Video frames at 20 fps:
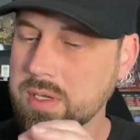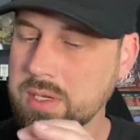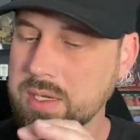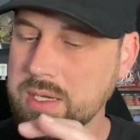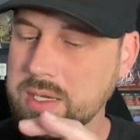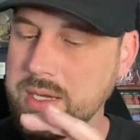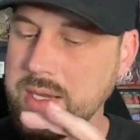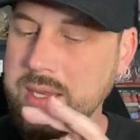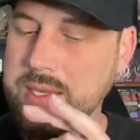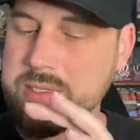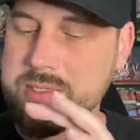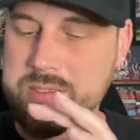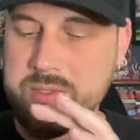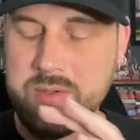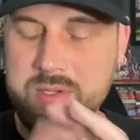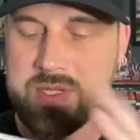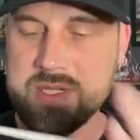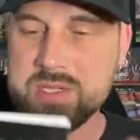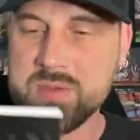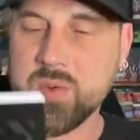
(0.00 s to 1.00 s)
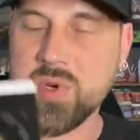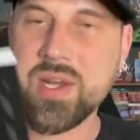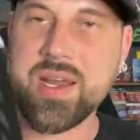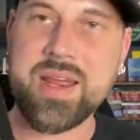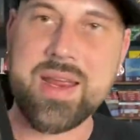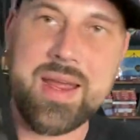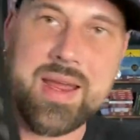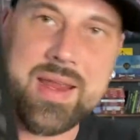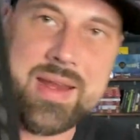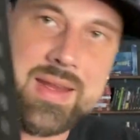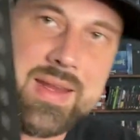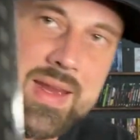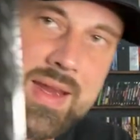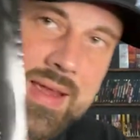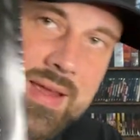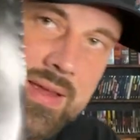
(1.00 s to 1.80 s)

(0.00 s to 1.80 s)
Yeah, so this is one I can't